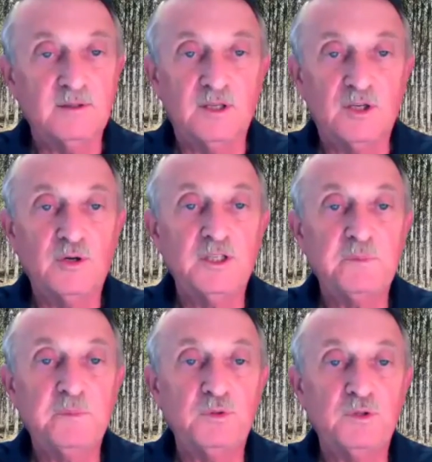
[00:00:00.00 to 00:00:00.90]
encourage
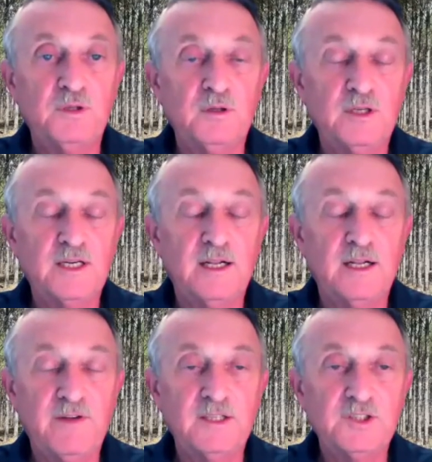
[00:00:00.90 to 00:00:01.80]
people to look at
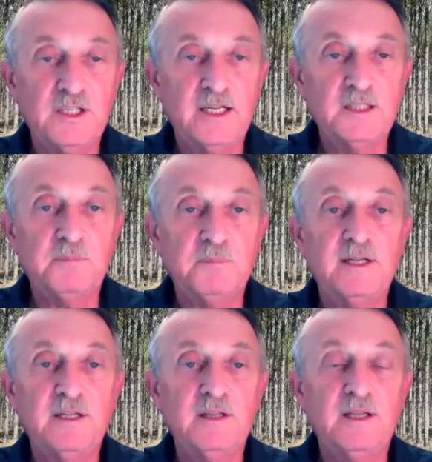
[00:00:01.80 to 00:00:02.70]
advanced genetics,
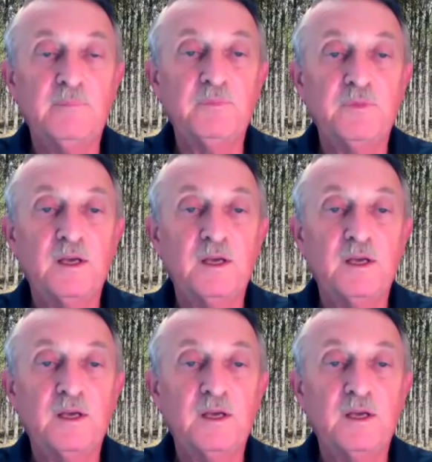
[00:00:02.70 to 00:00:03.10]
planting them